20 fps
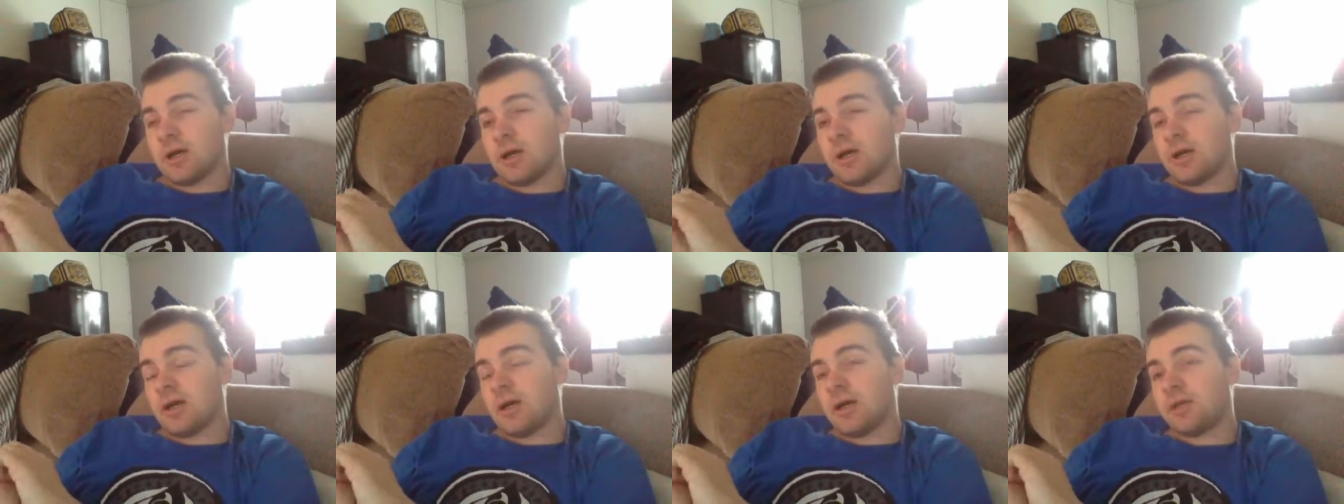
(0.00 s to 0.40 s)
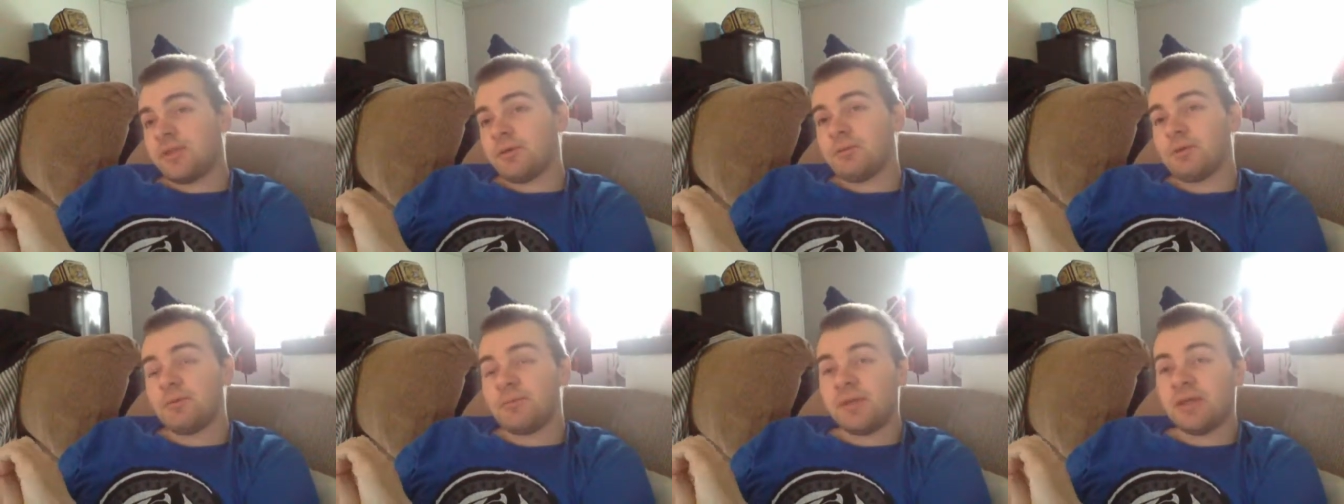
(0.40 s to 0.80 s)
Uh,
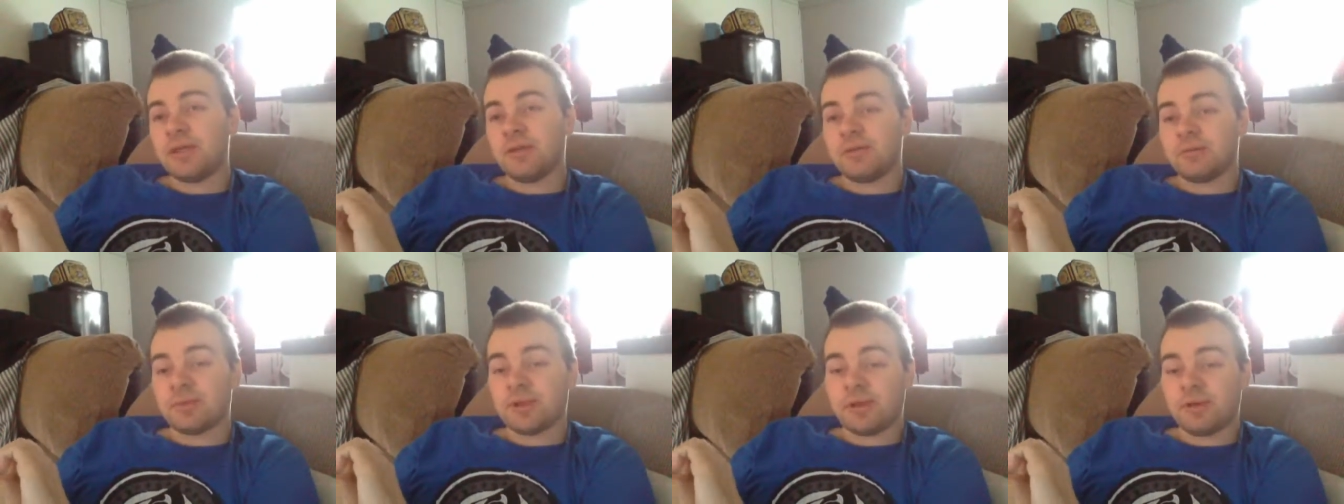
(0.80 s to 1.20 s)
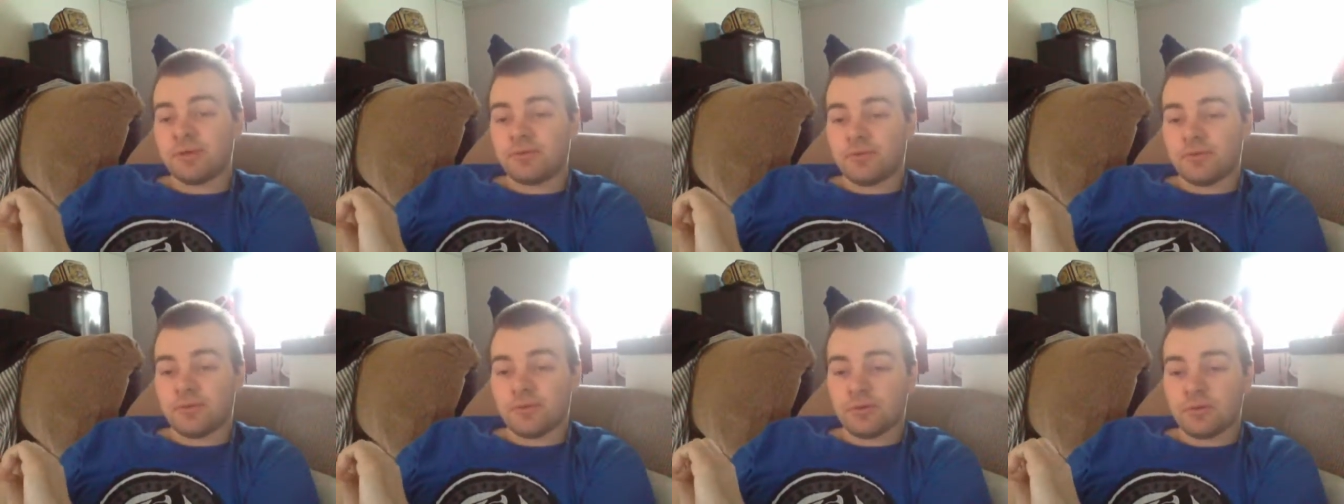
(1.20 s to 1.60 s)
there will be an
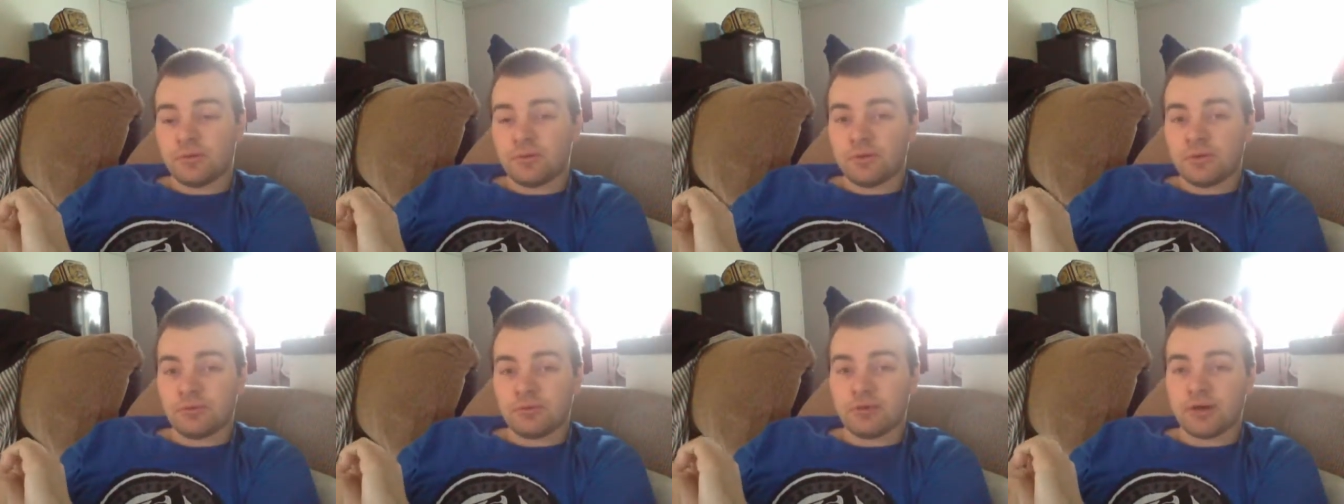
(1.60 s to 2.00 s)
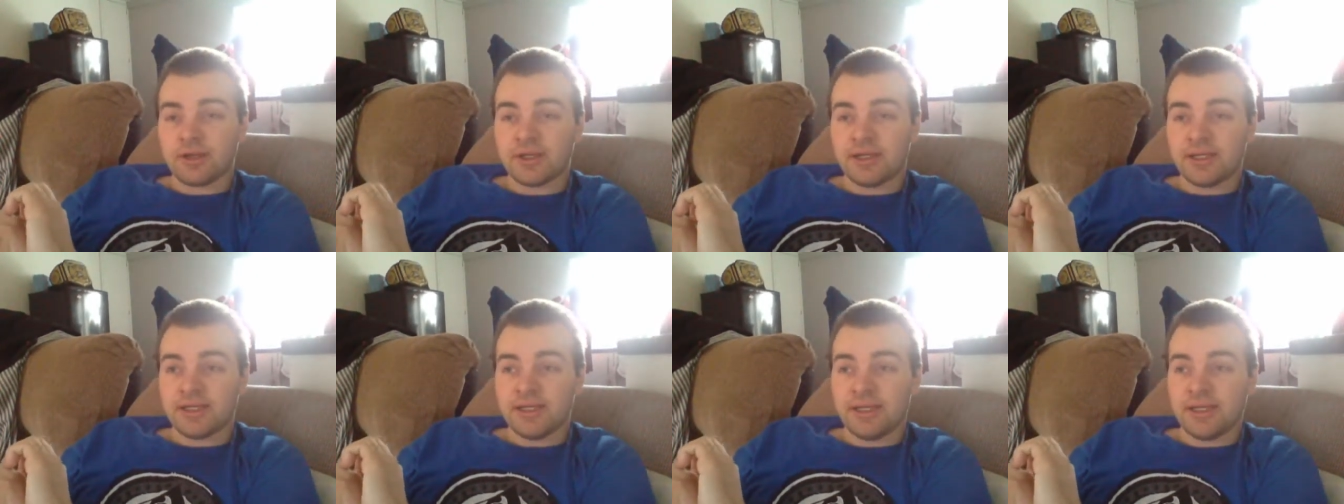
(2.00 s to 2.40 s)
upload for
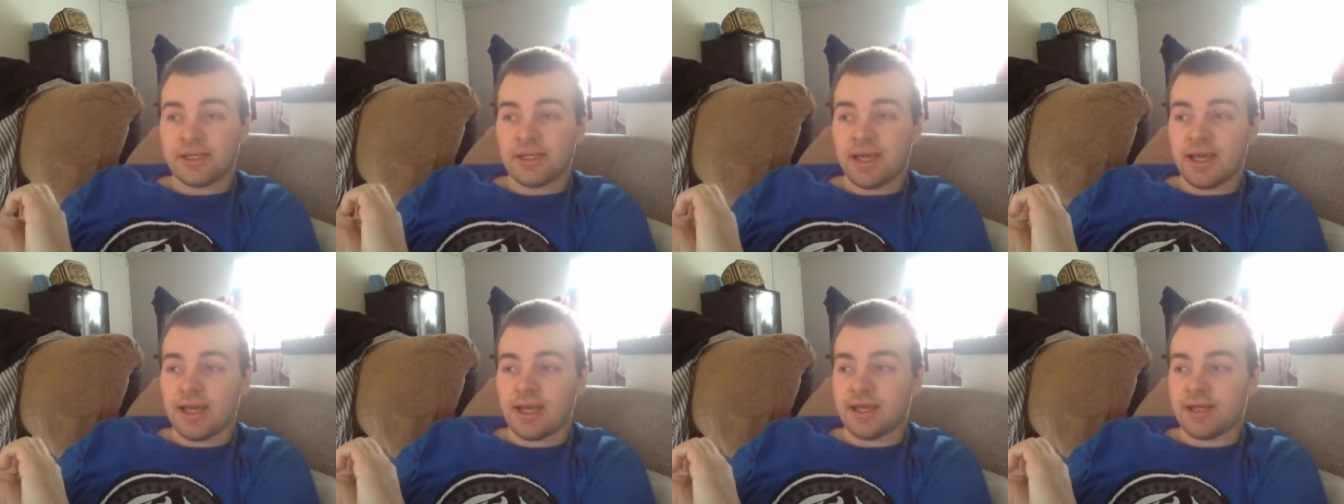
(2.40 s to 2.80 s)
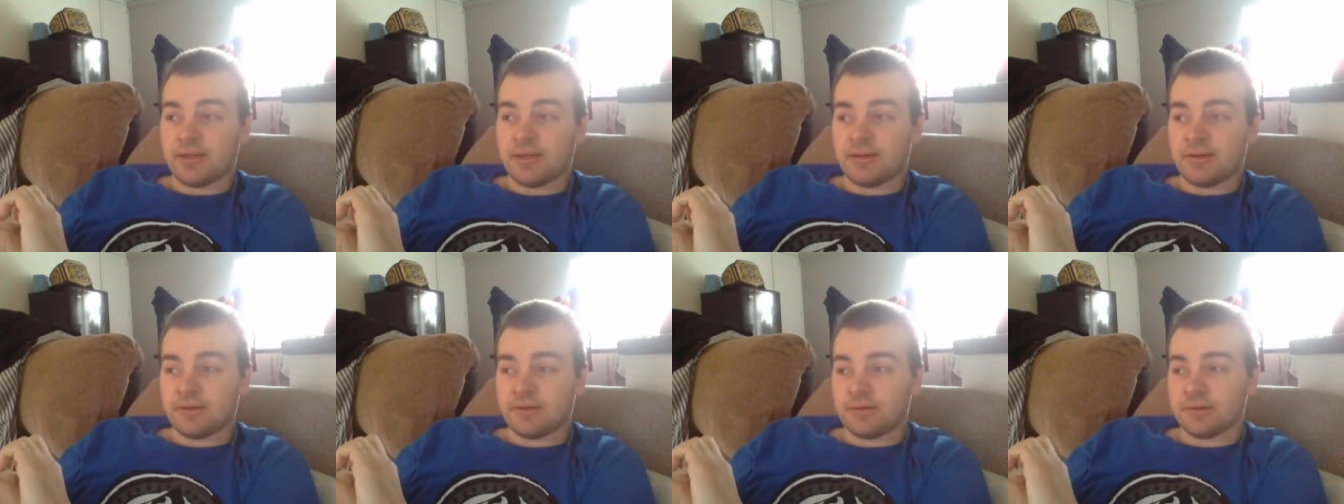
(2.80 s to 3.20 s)
Rocket League
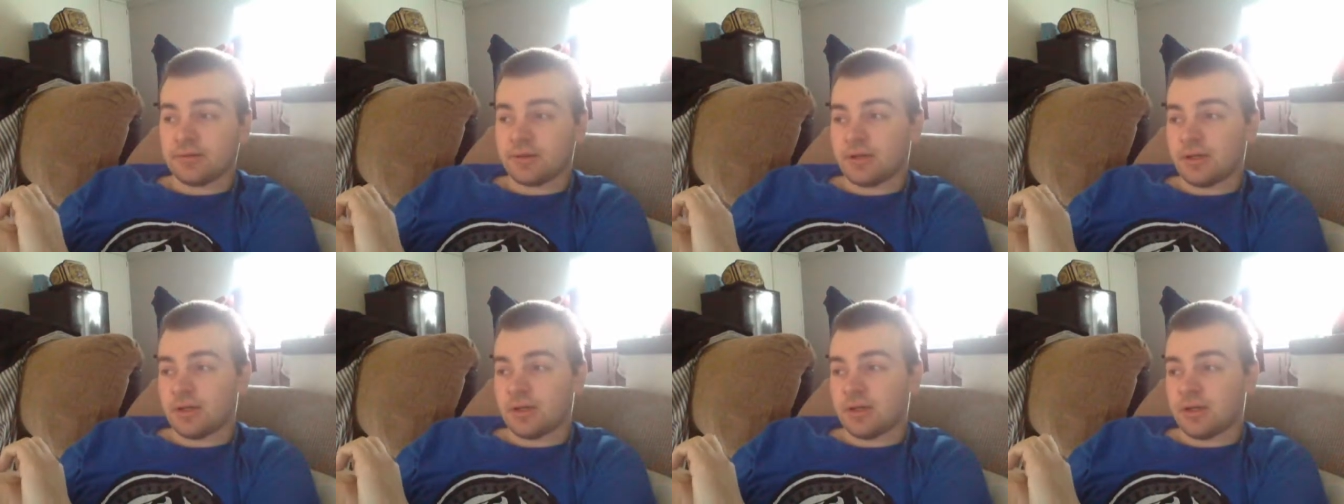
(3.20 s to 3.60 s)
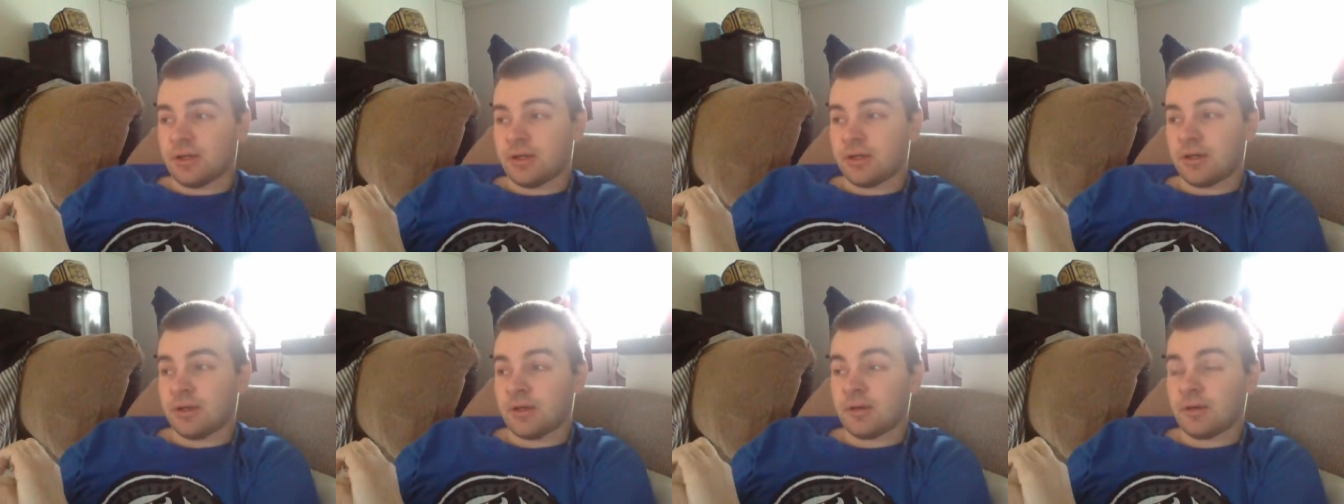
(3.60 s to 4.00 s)
and
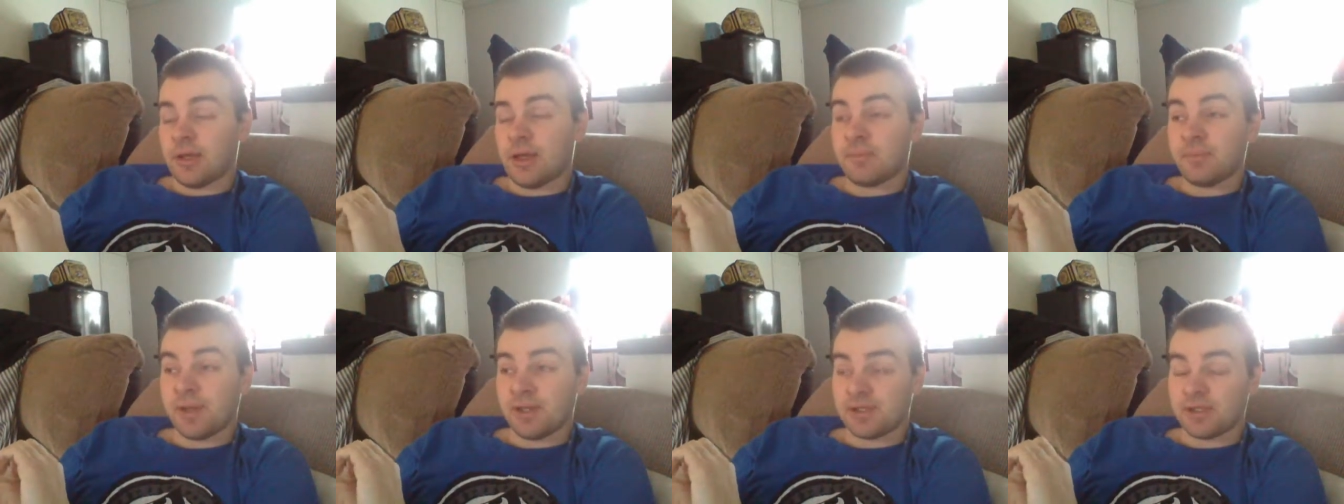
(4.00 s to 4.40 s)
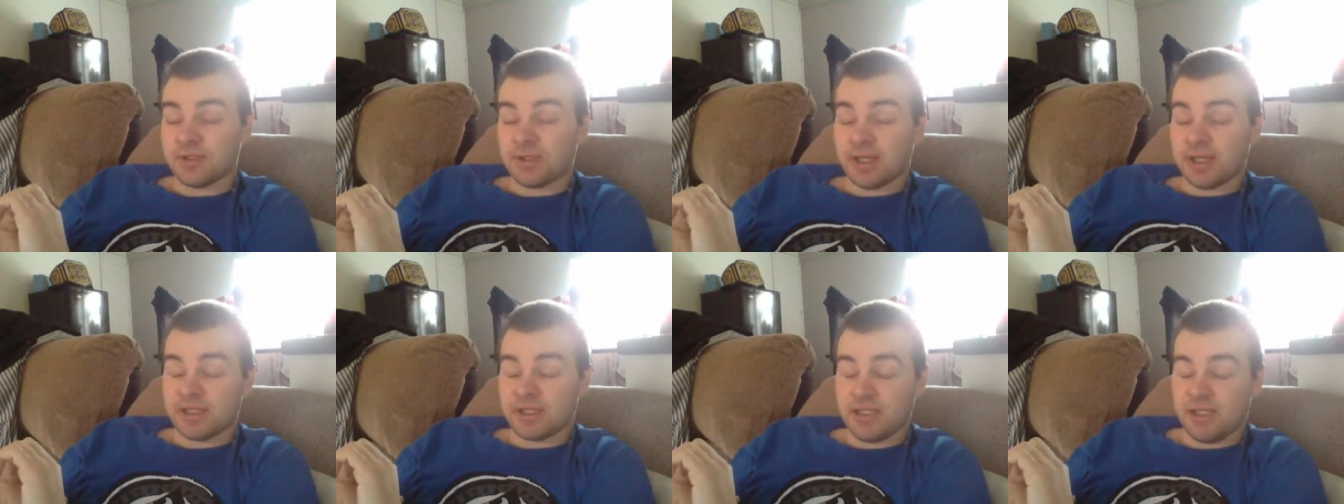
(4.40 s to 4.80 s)
uh, NBA
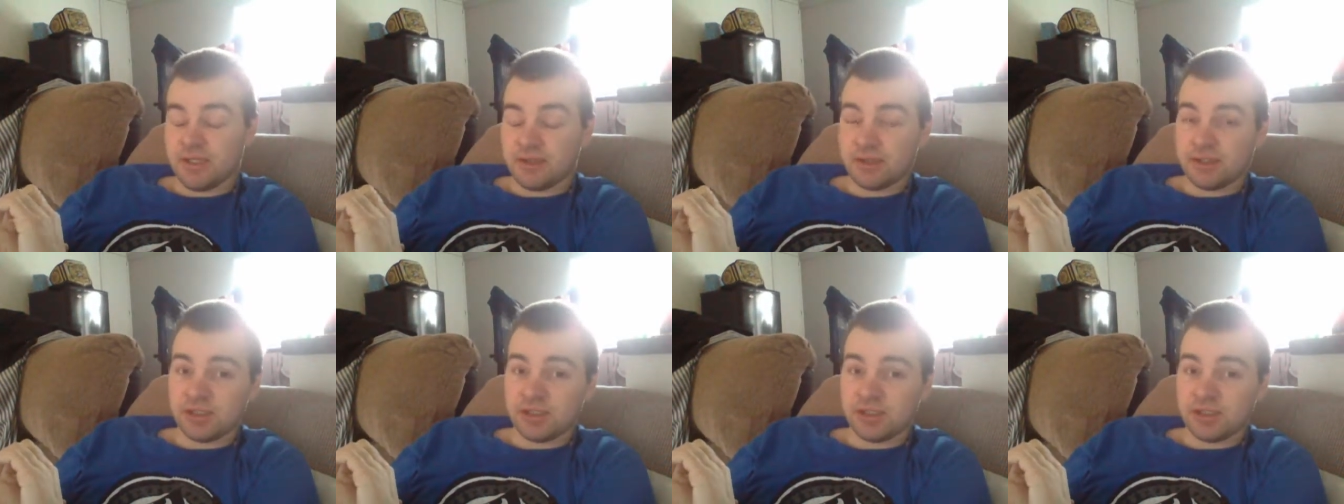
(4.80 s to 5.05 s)
2K18.